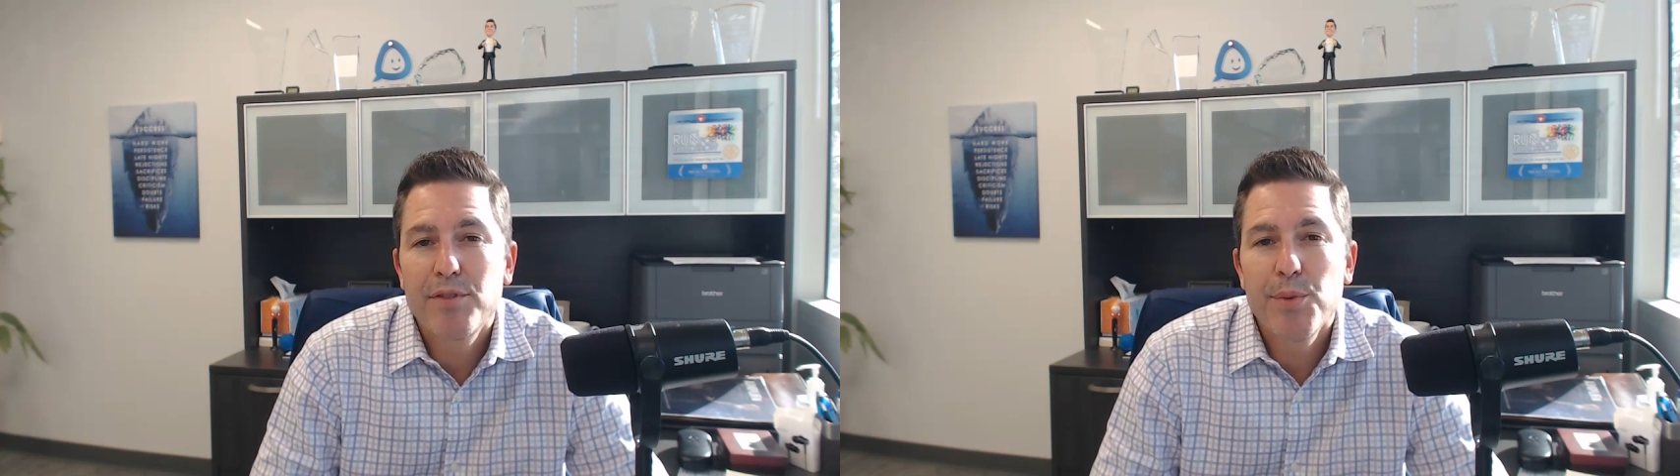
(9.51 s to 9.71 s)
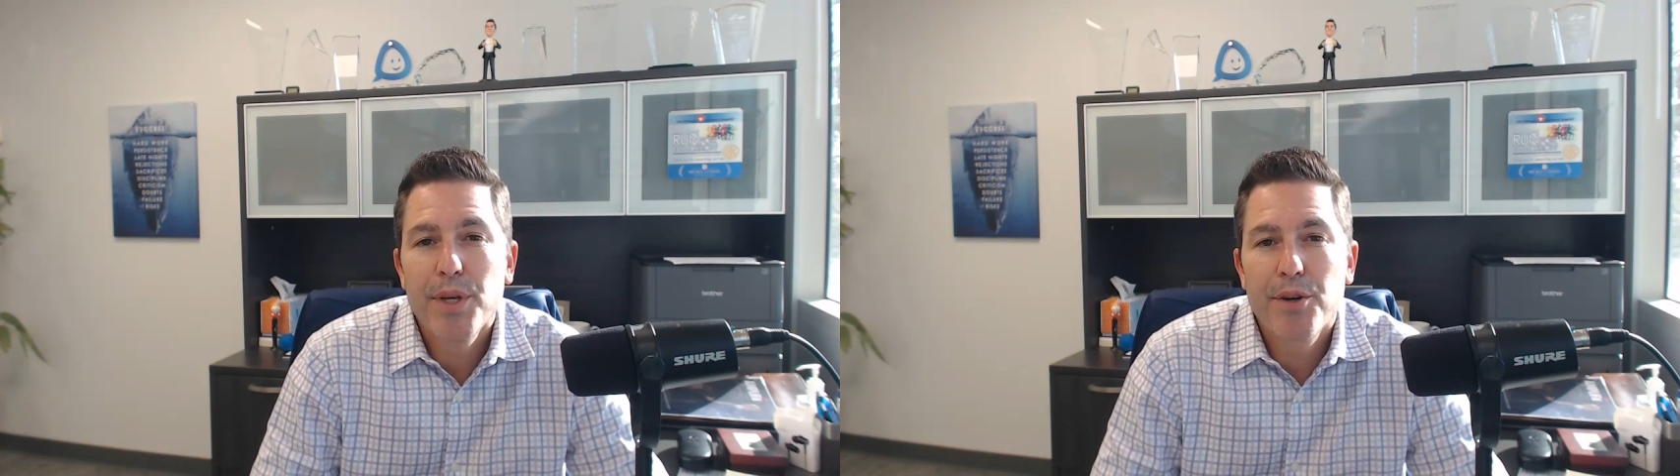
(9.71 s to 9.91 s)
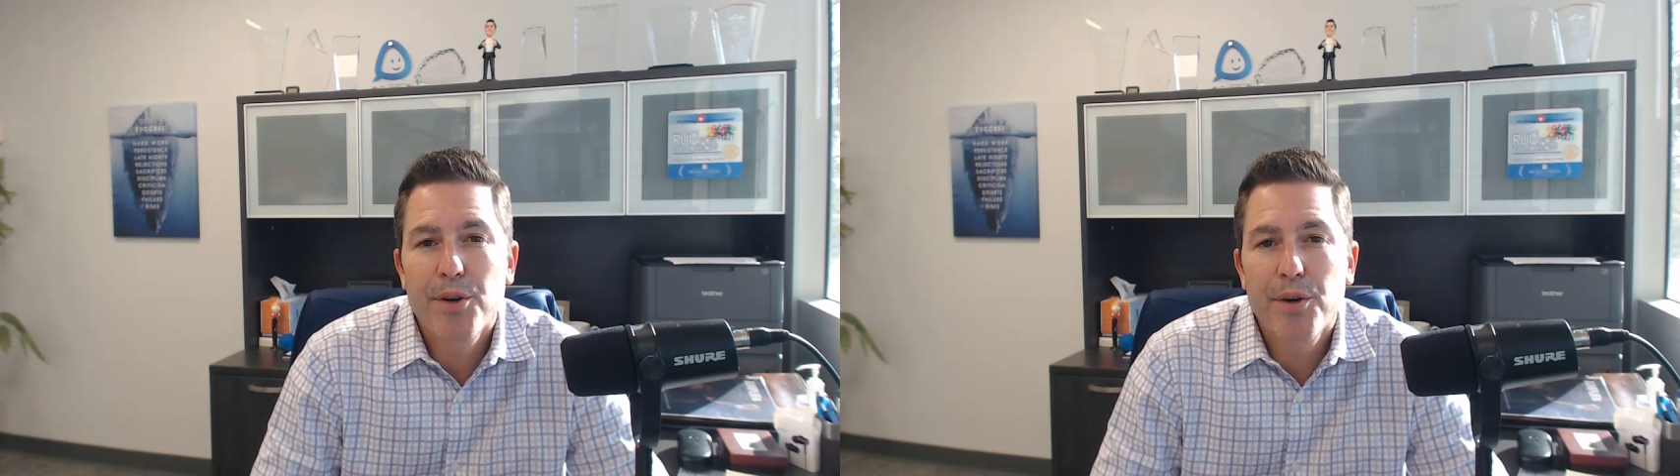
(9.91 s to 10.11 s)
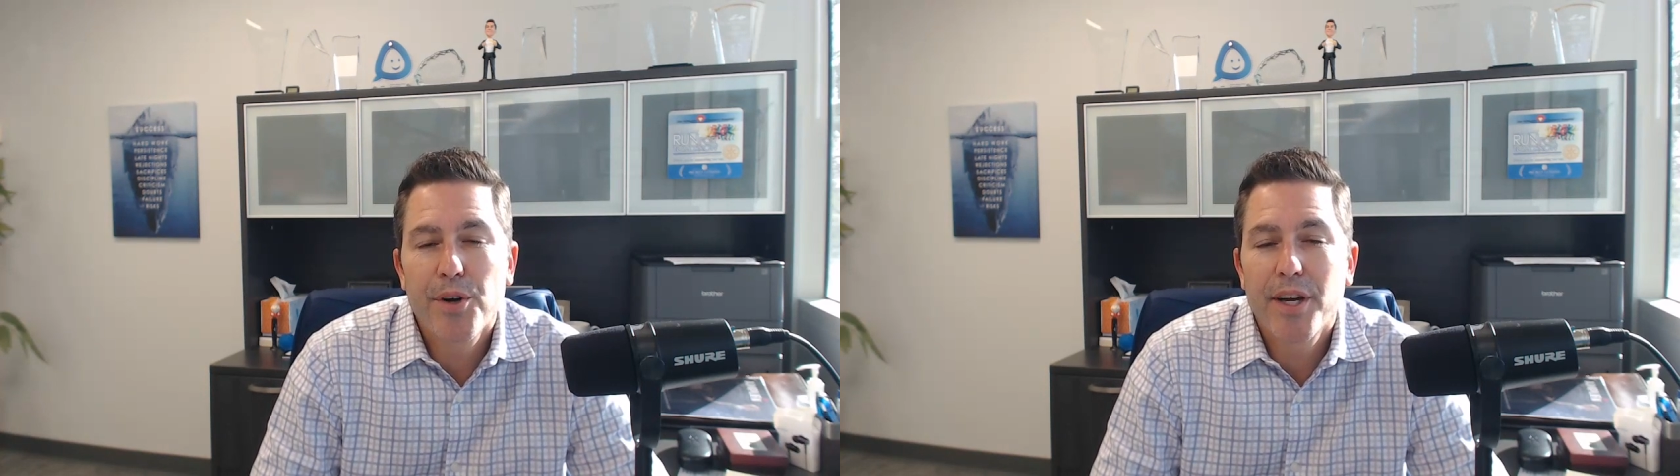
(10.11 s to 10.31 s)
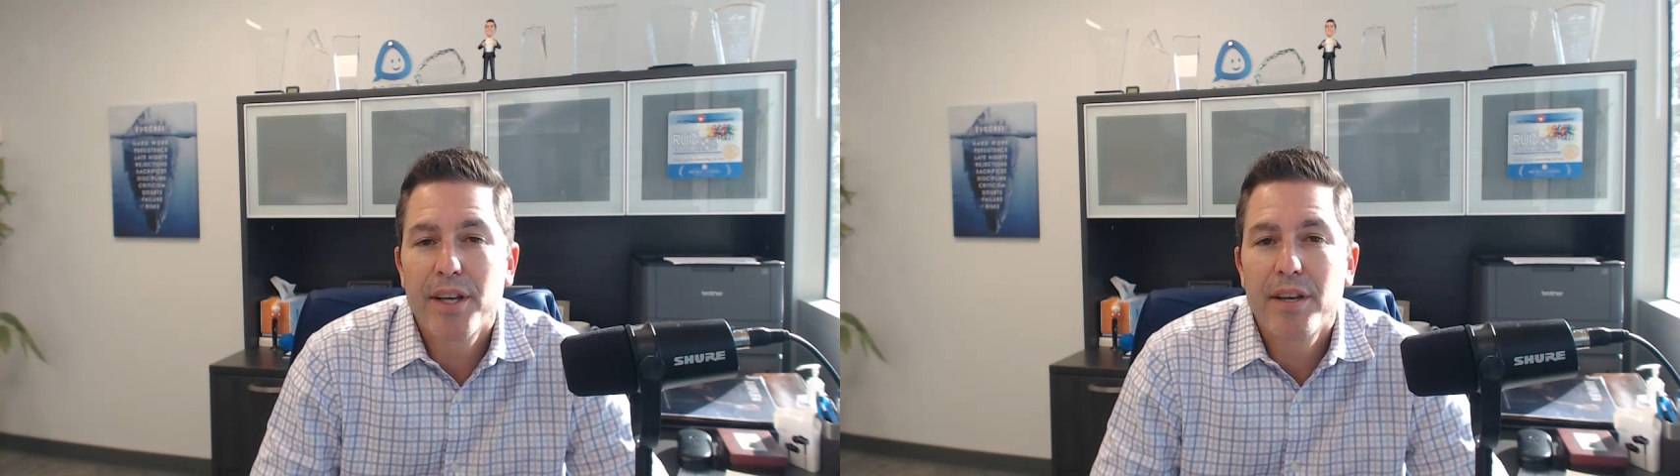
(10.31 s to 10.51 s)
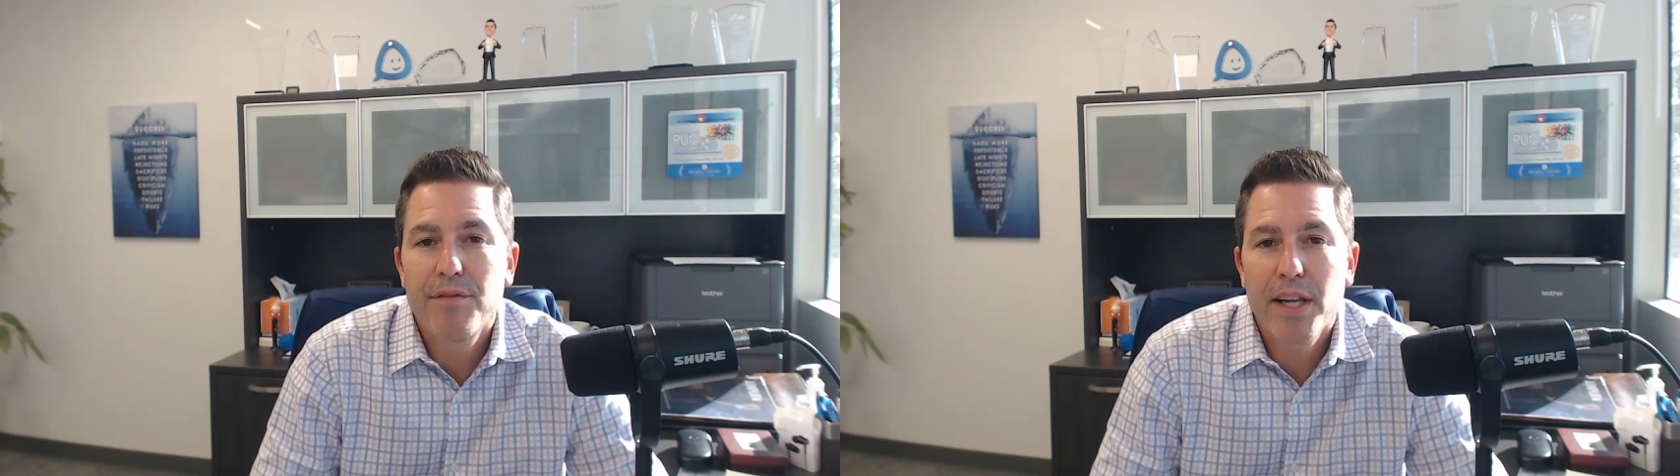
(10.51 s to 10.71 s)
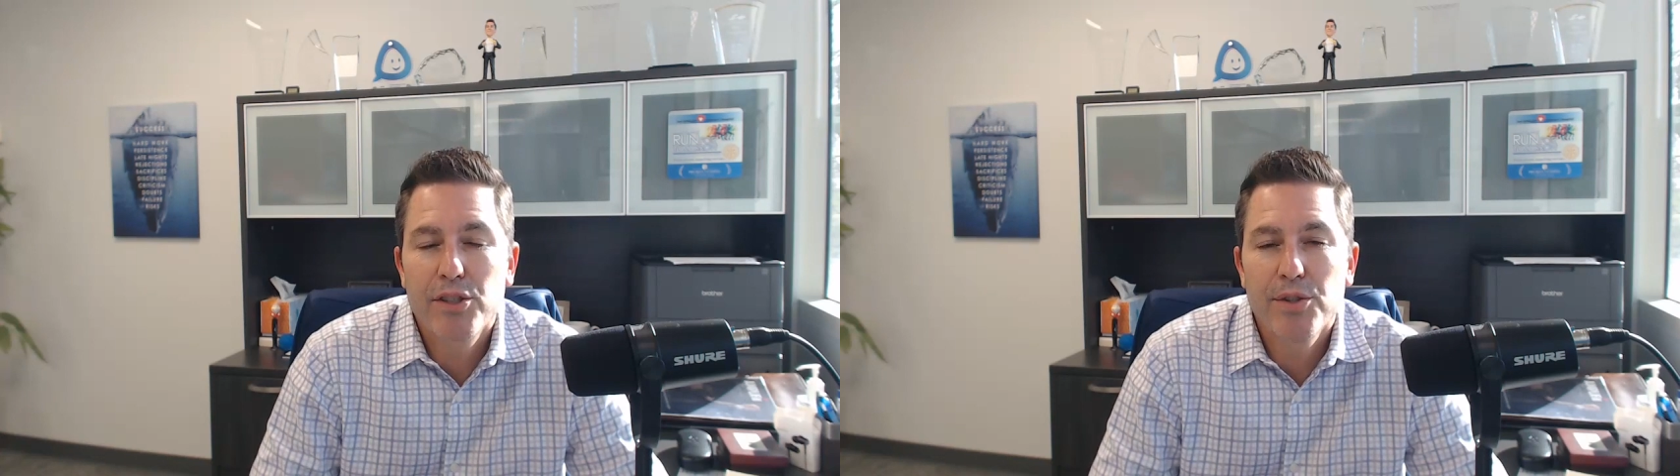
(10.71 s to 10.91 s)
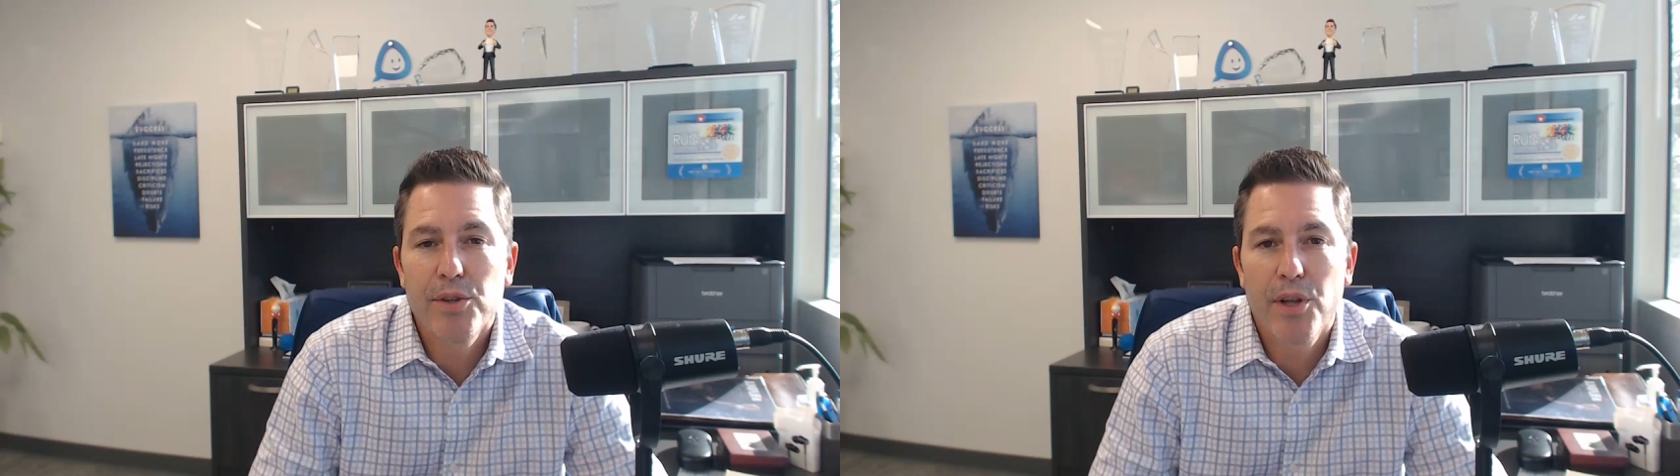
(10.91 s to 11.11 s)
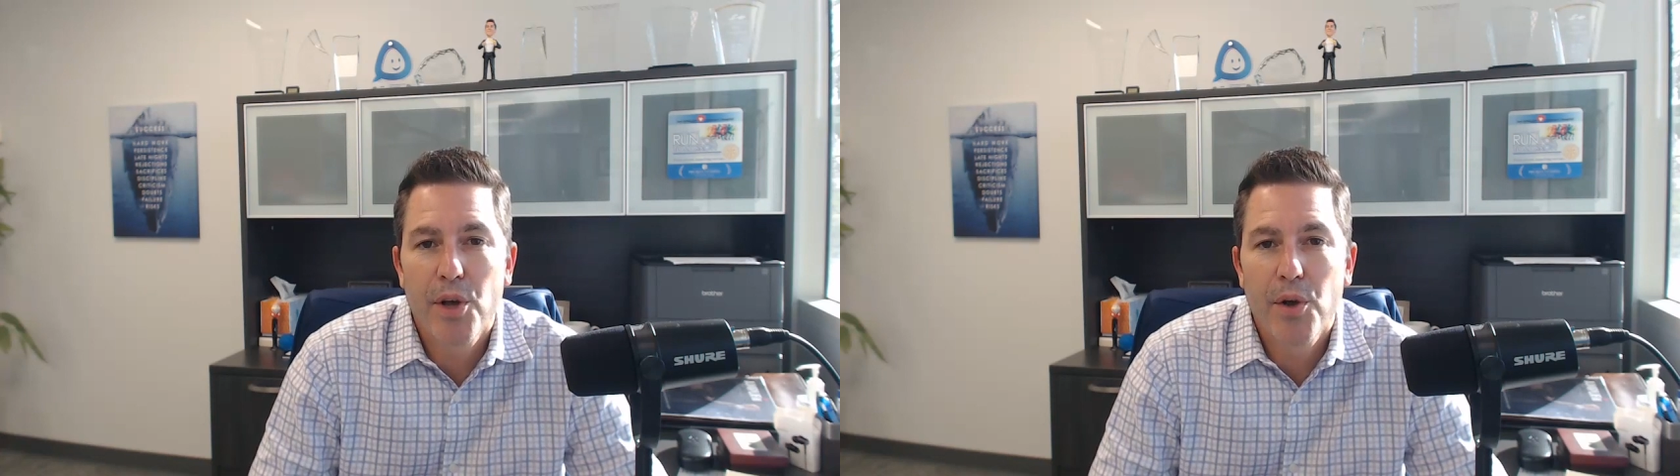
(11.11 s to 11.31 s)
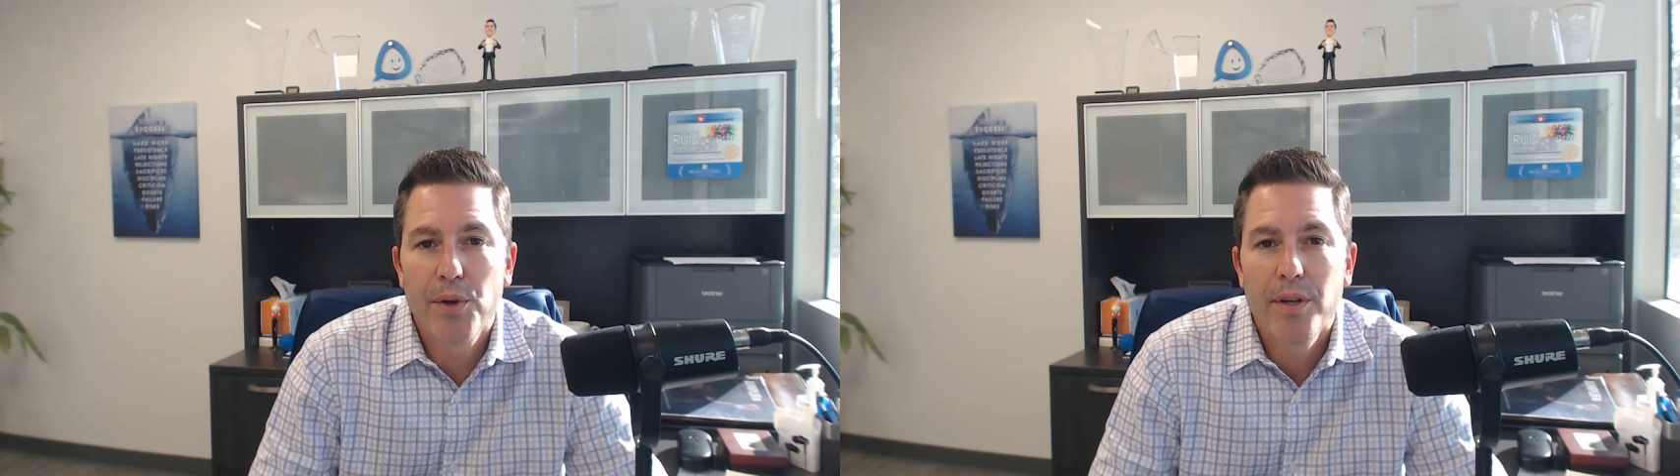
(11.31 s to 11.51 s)
to incur on a conventional
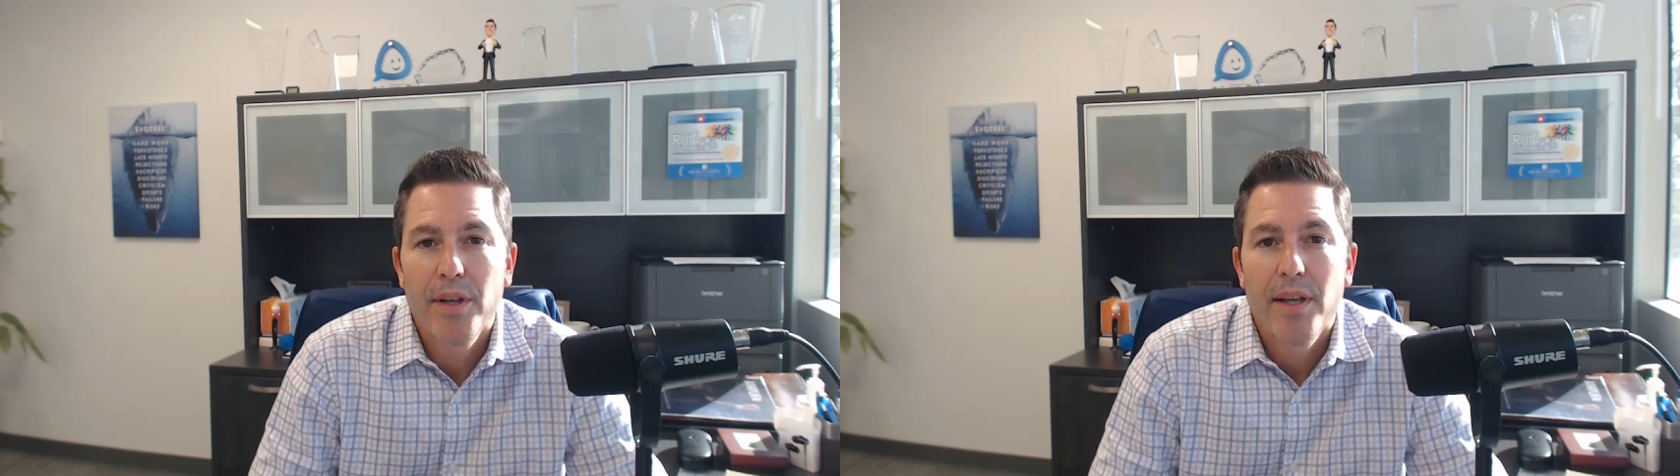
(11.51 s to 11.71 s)
loan,